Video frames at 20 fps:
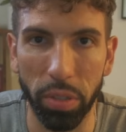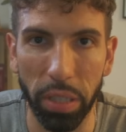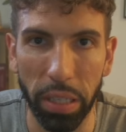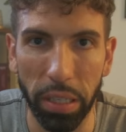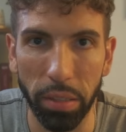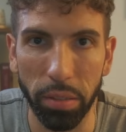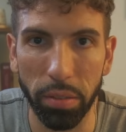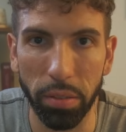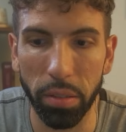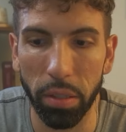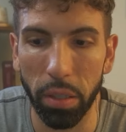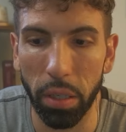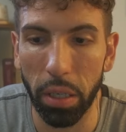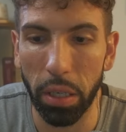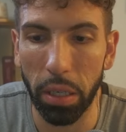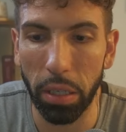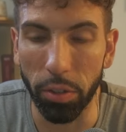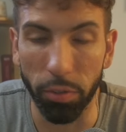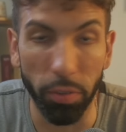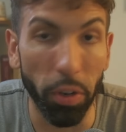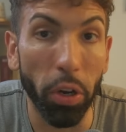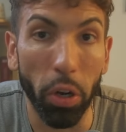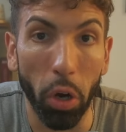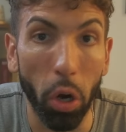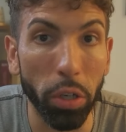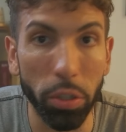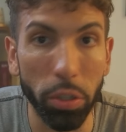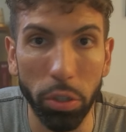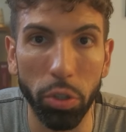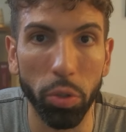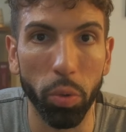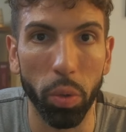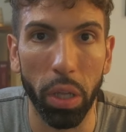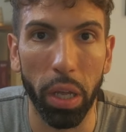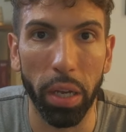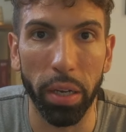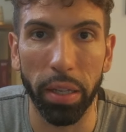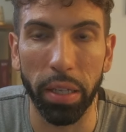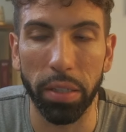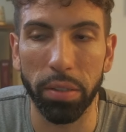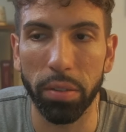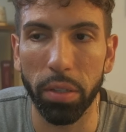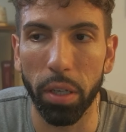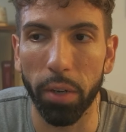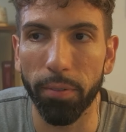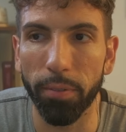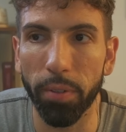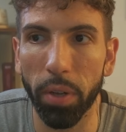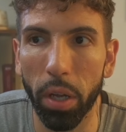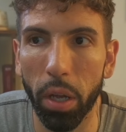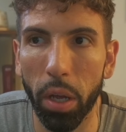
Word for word: days. It's very hard to do a lot of that stuff.